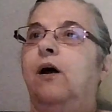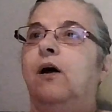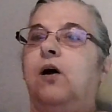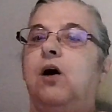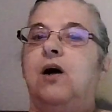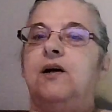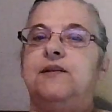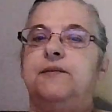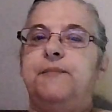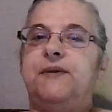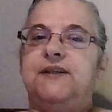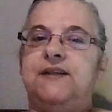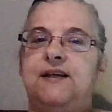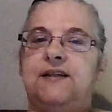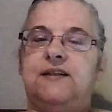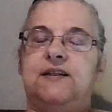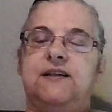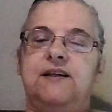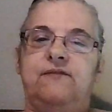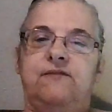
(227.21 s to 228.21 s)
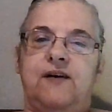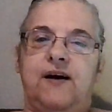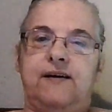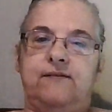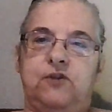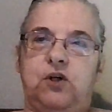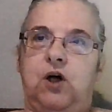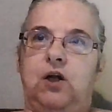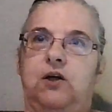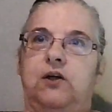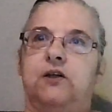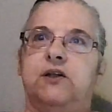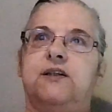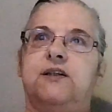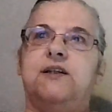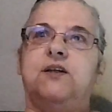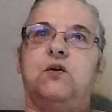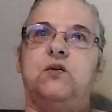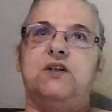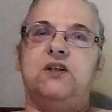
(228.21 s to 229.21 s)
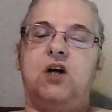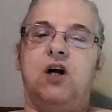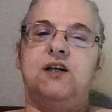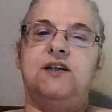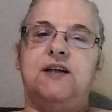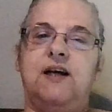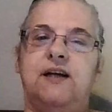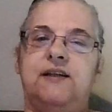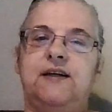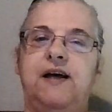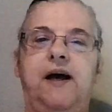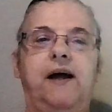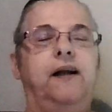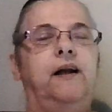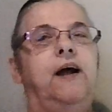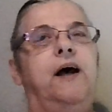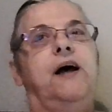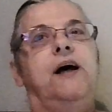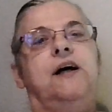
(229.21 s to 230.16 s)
Cost me $65. So it starts at 10.